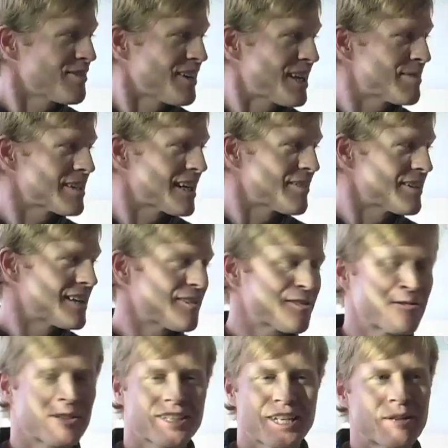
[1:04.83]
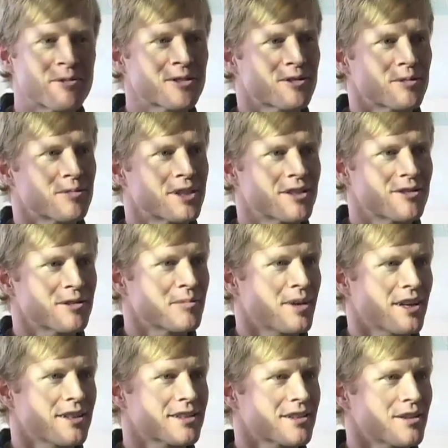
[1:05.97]
family. I mean, everyone comes from different
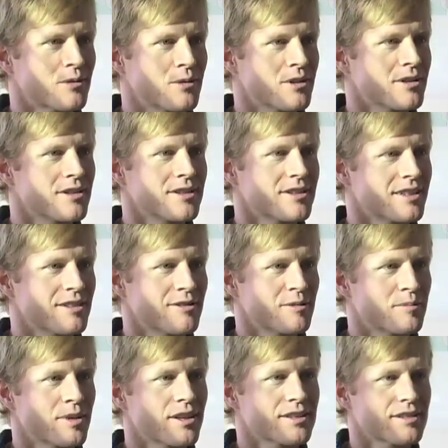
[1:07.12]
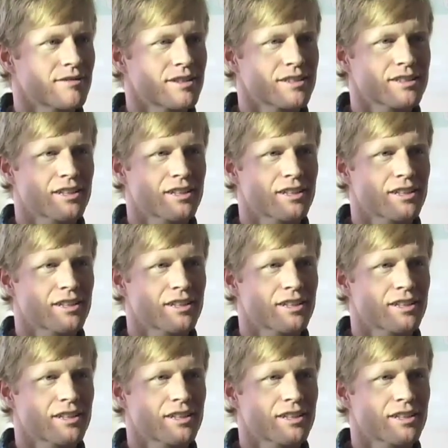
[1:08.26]
parts of the world or different parts of this